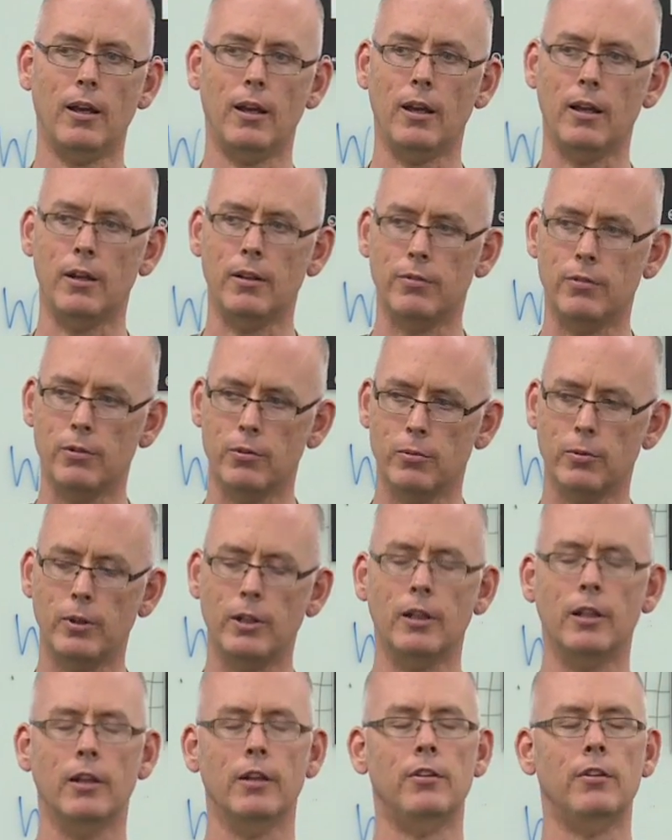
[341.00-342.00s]
And if you
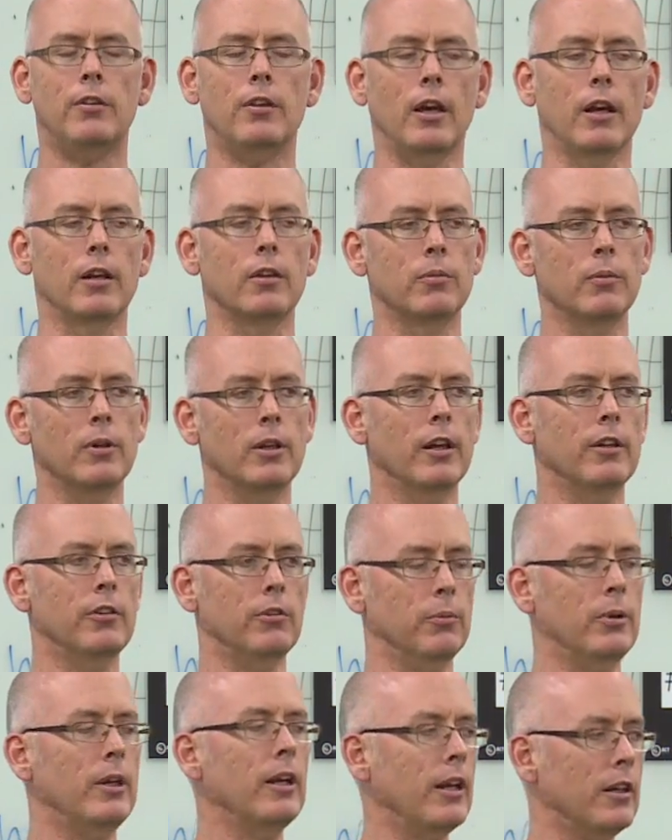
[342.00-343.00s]
realize that, you realize
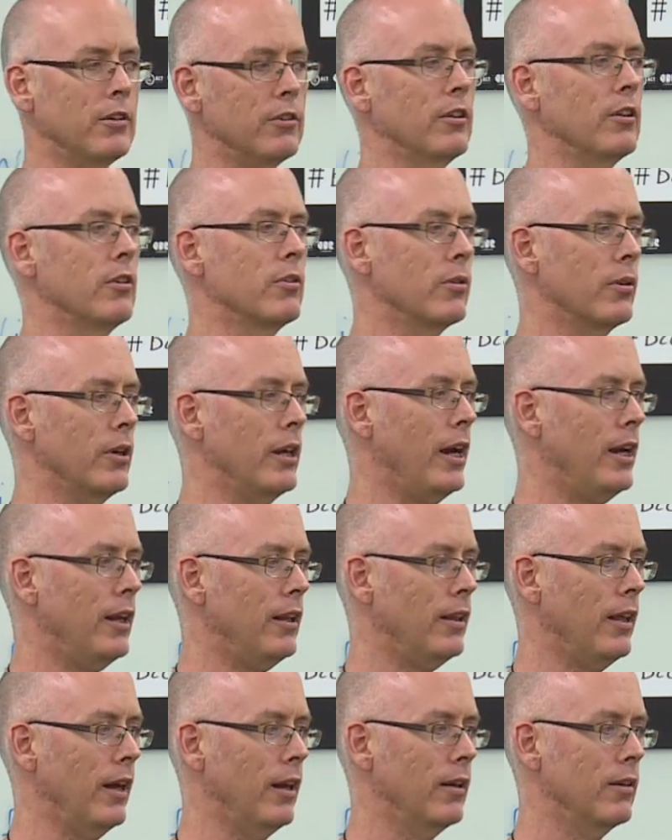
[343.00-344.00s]
that we can actually
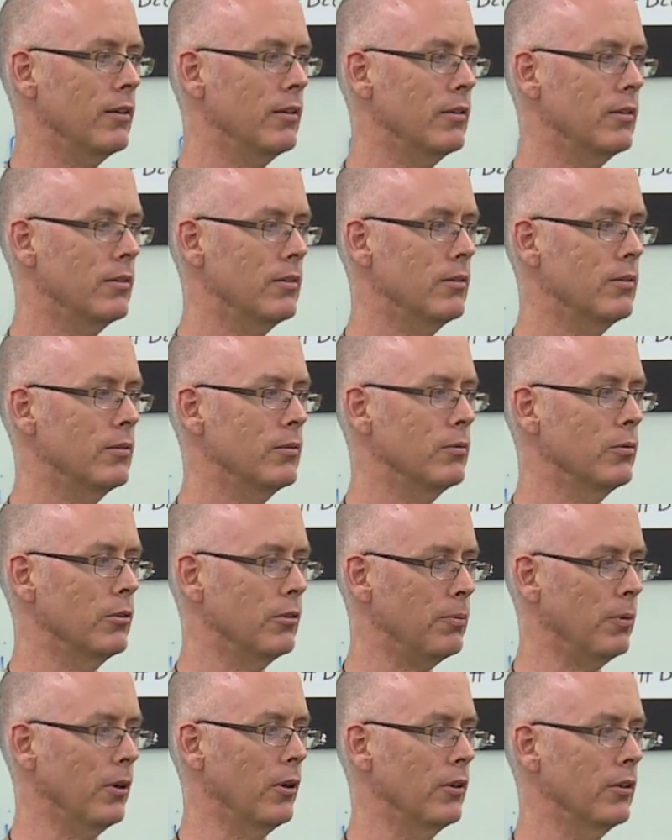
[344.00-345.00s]
create that
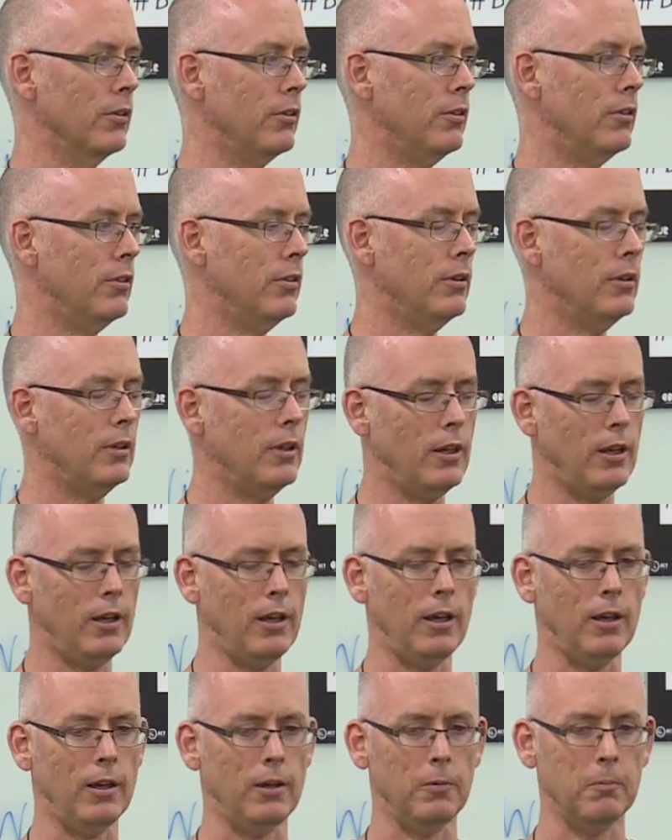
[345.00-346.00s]
response.
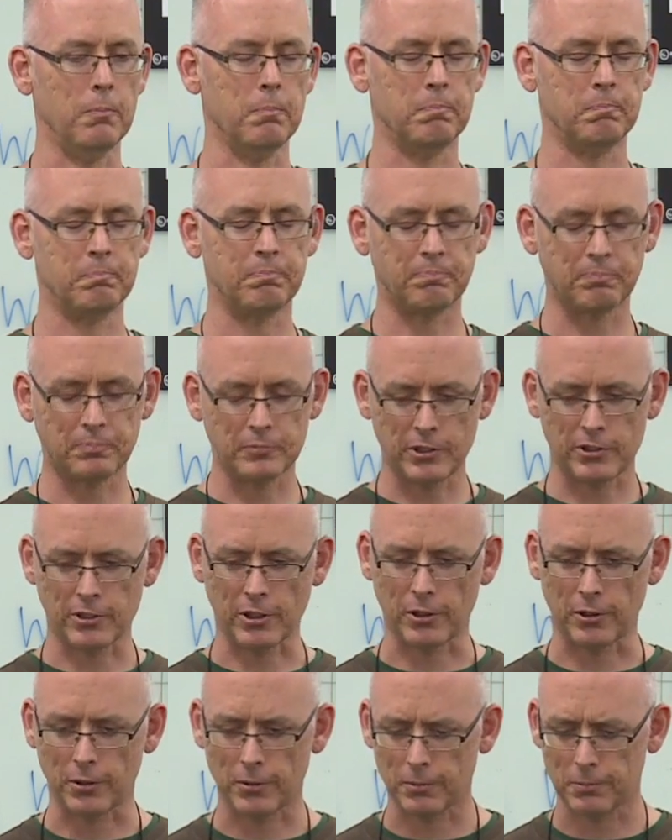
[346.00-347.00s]

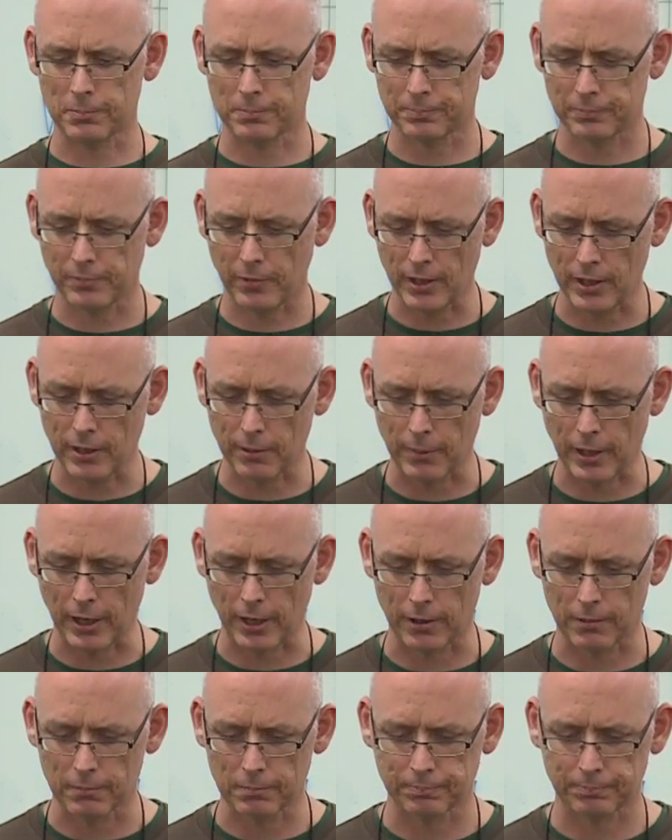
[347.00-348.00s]
So think
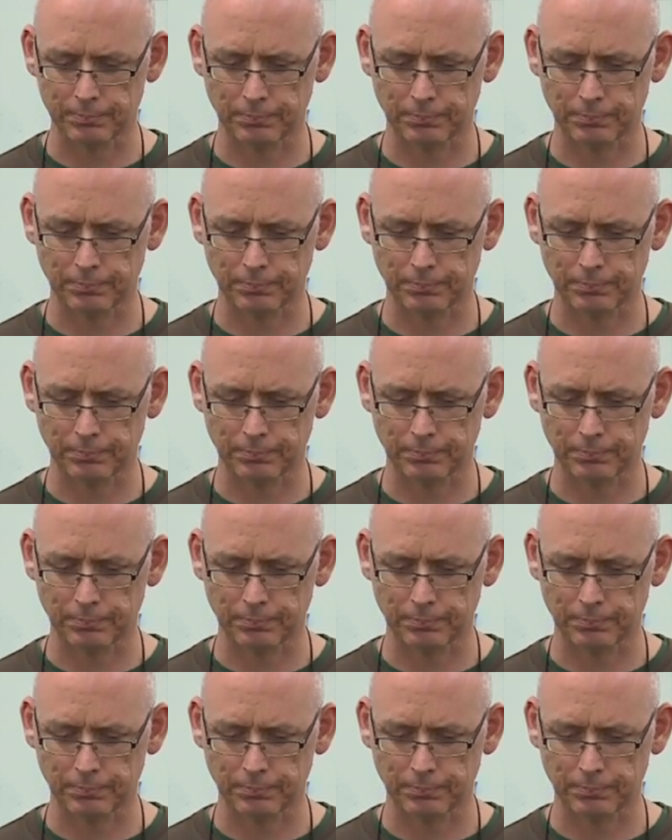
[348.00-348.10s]
about...